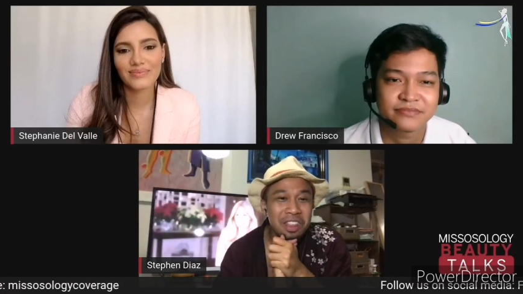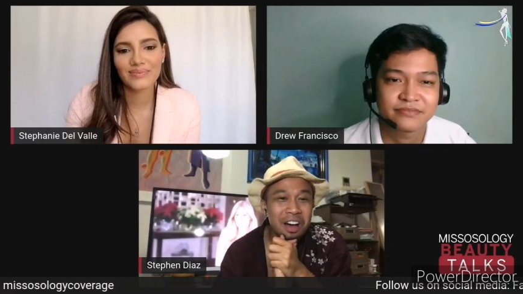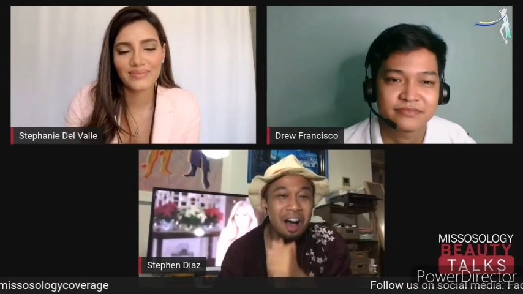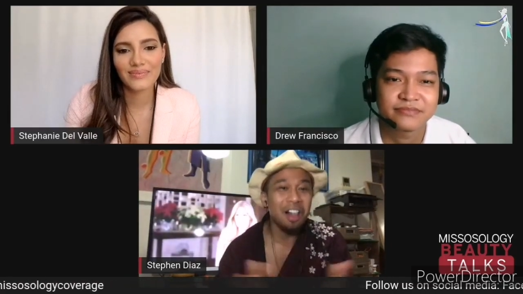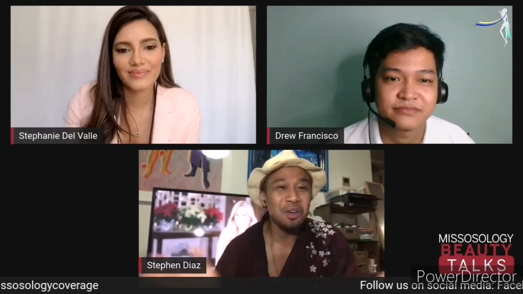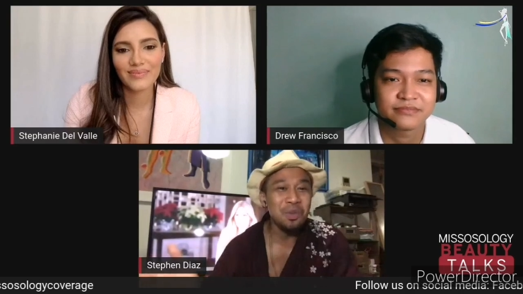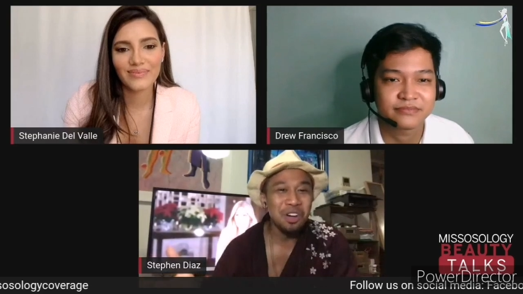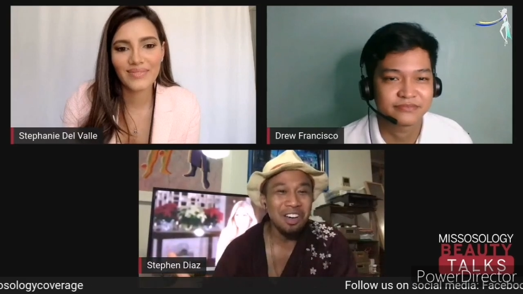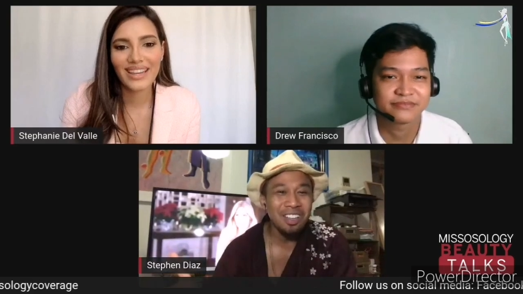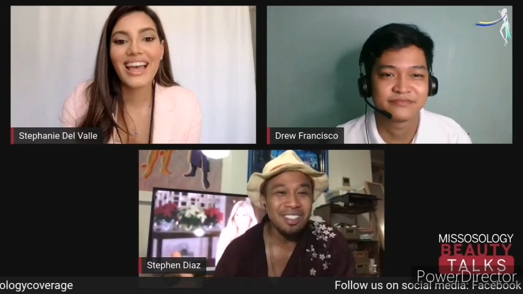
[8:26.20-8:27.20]
Speaker 1: in
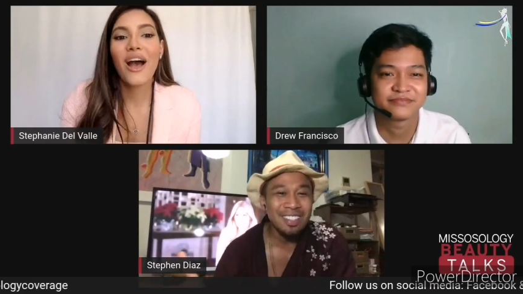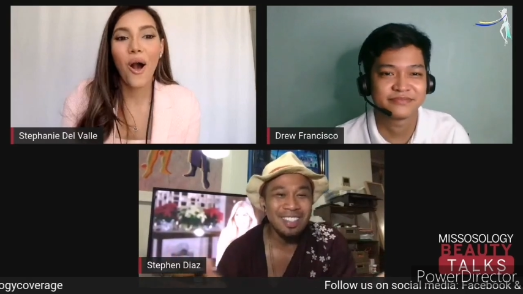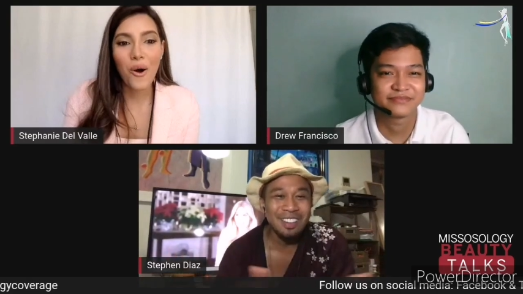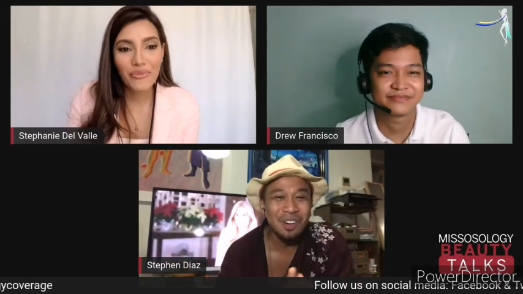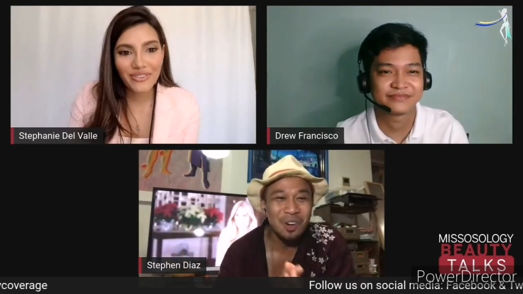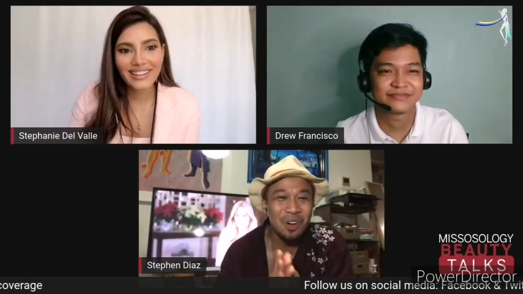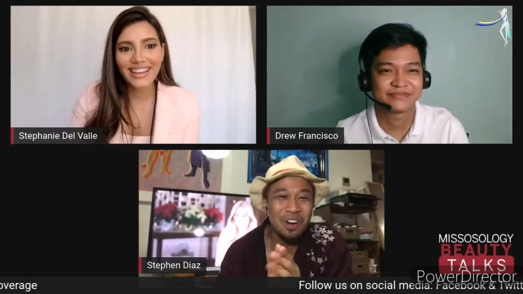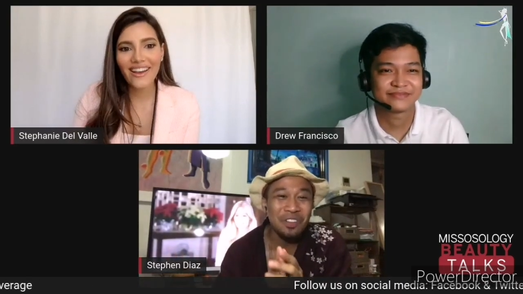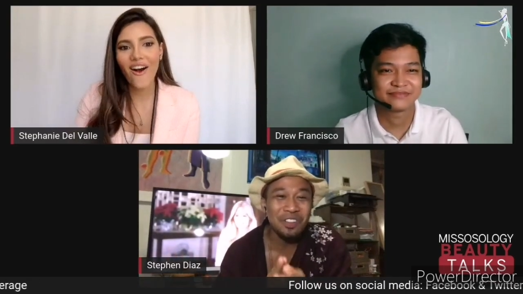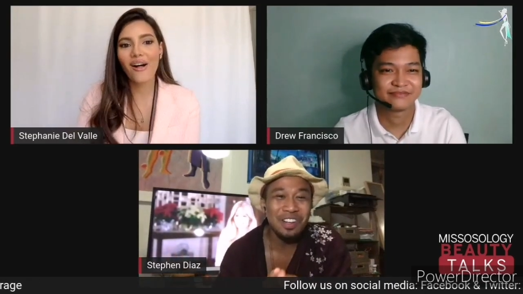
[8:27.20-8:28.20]
Hollywood,
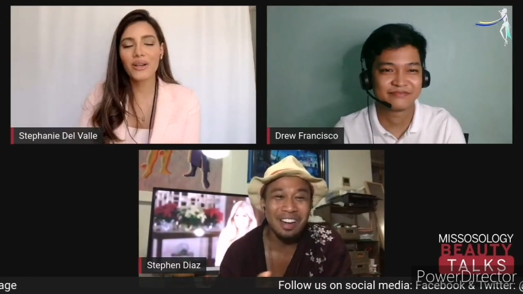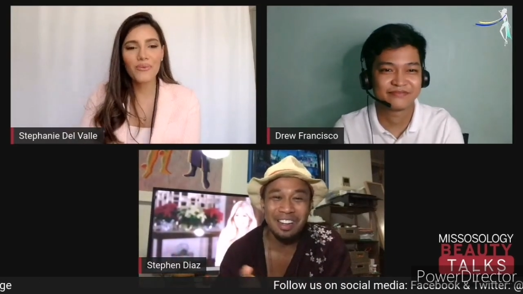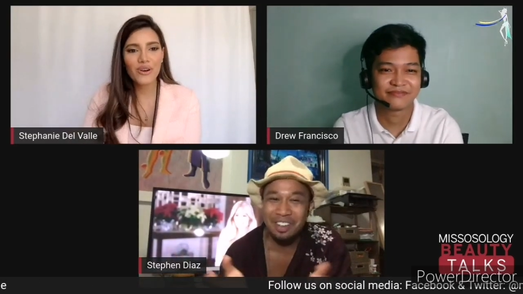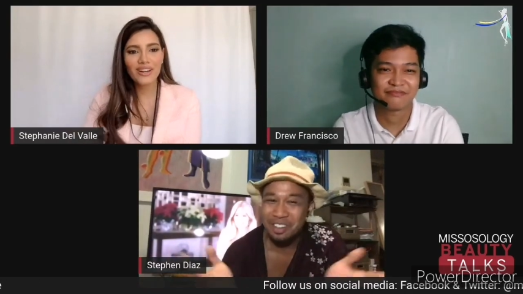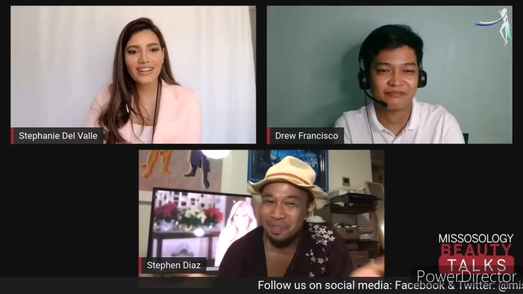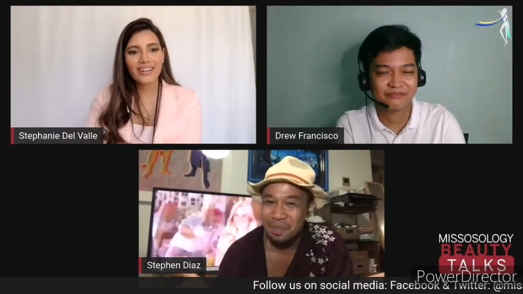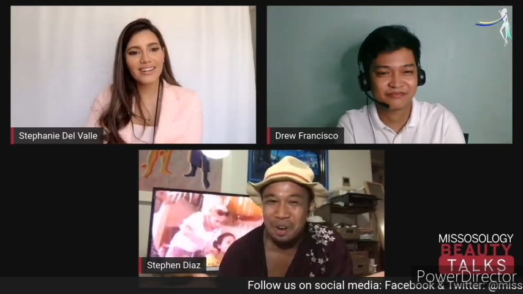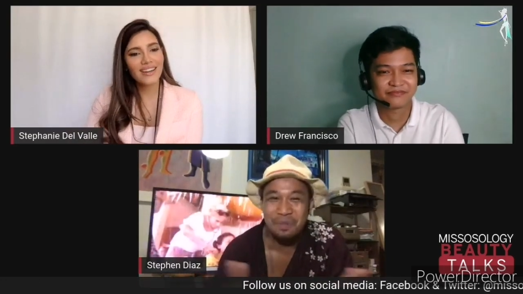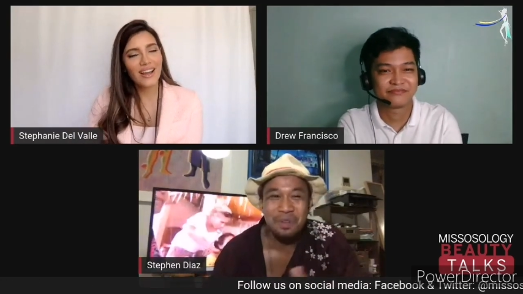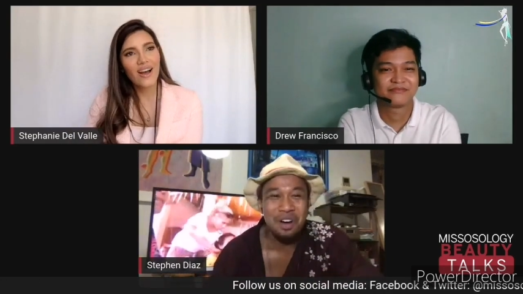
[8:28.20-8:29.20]
Speaker 2: hopefully, or Hollywood,
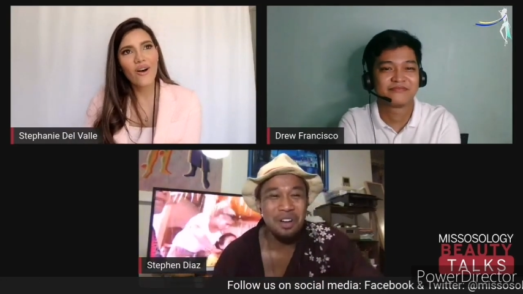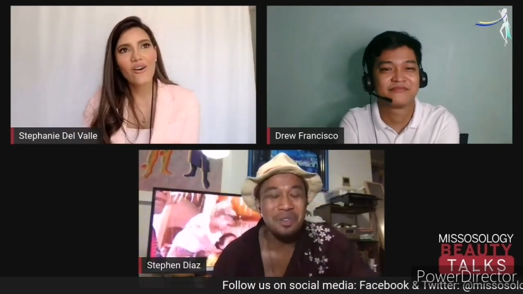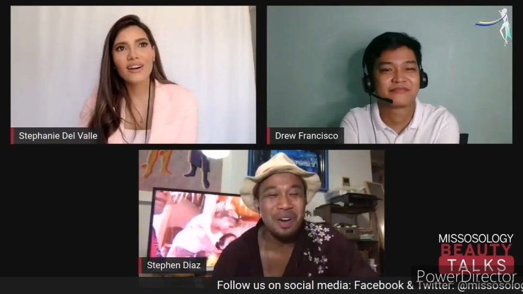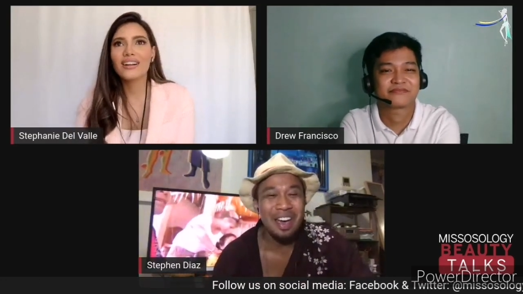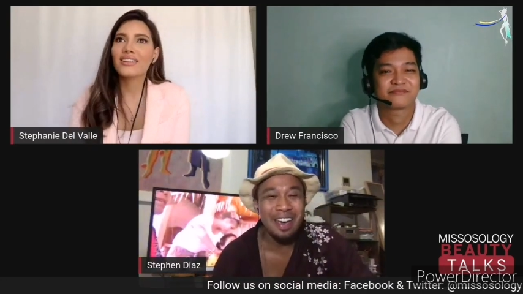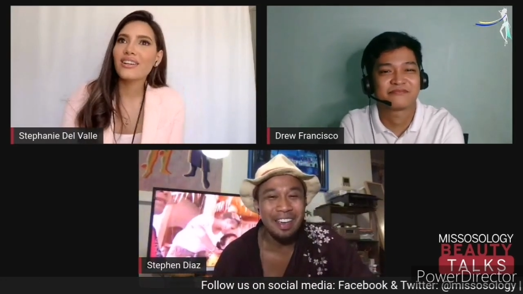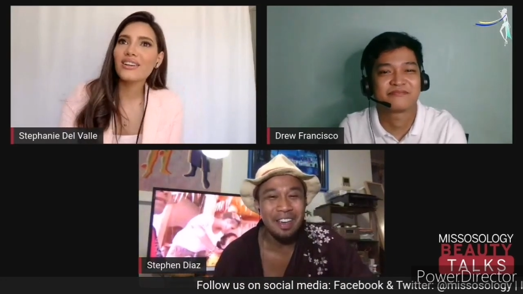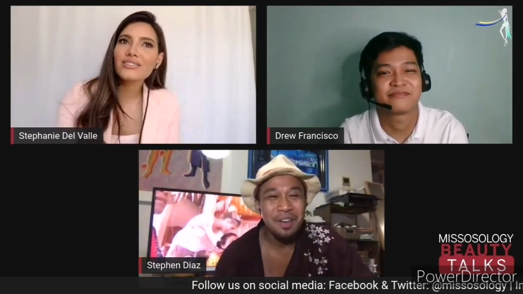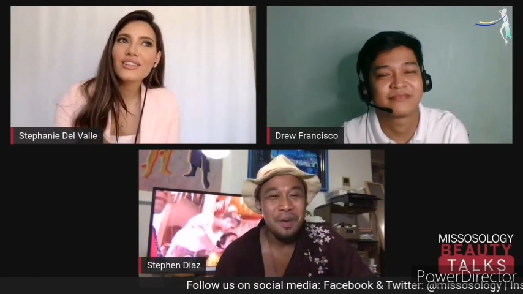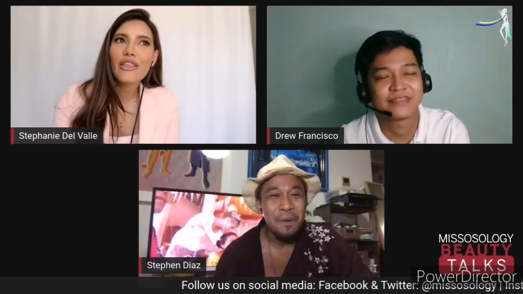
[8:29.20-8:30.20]
on Broadway.
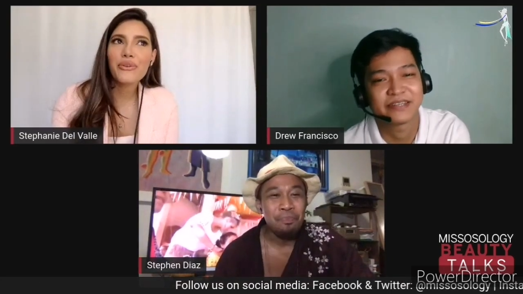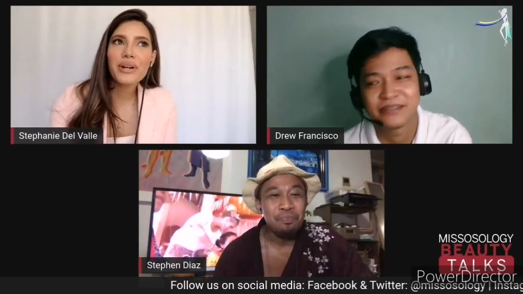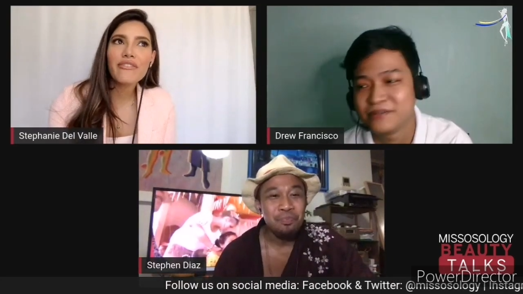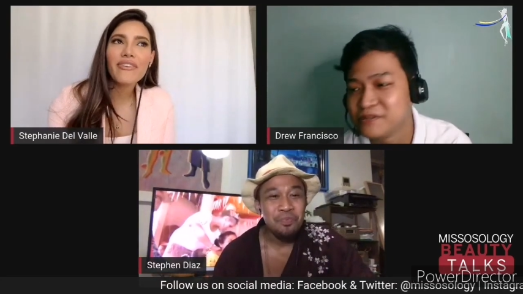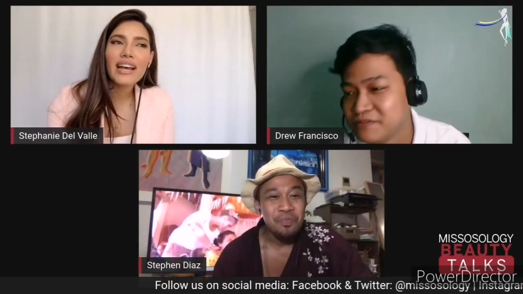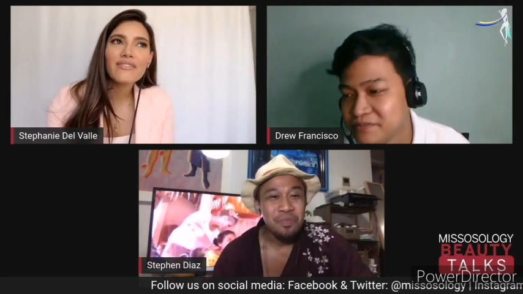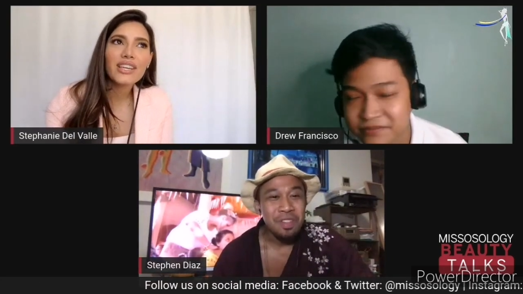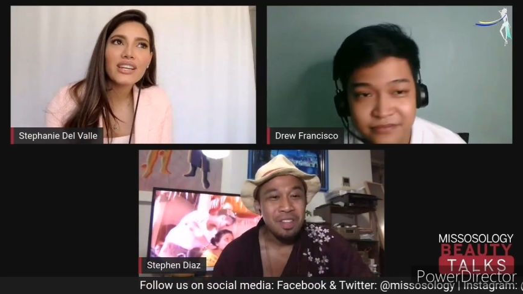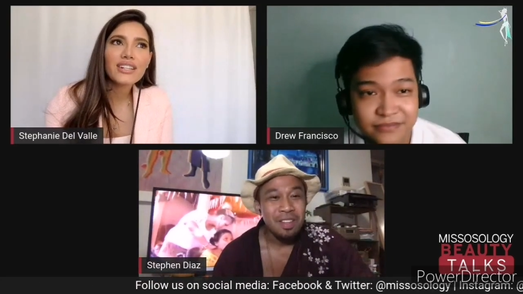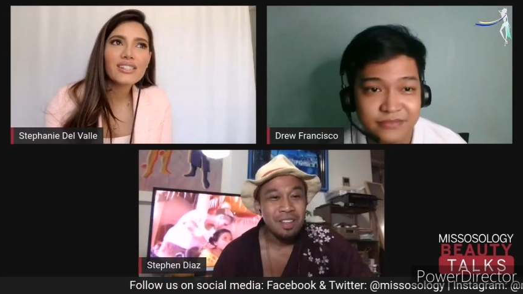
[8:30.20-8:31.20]
3 to 5
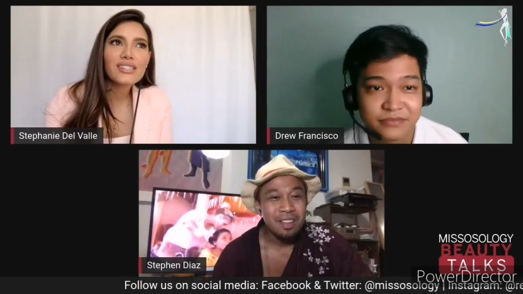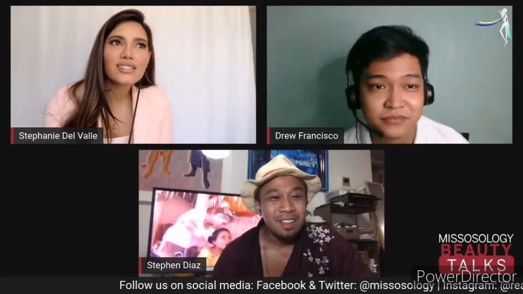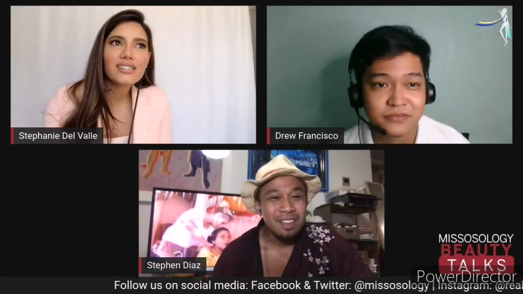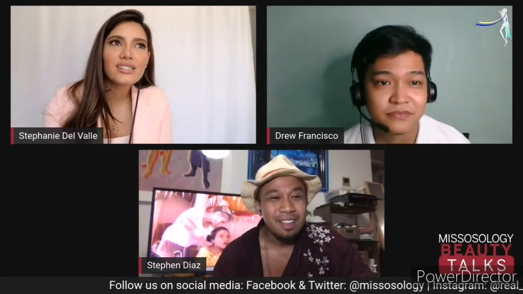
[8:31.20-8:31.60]
years.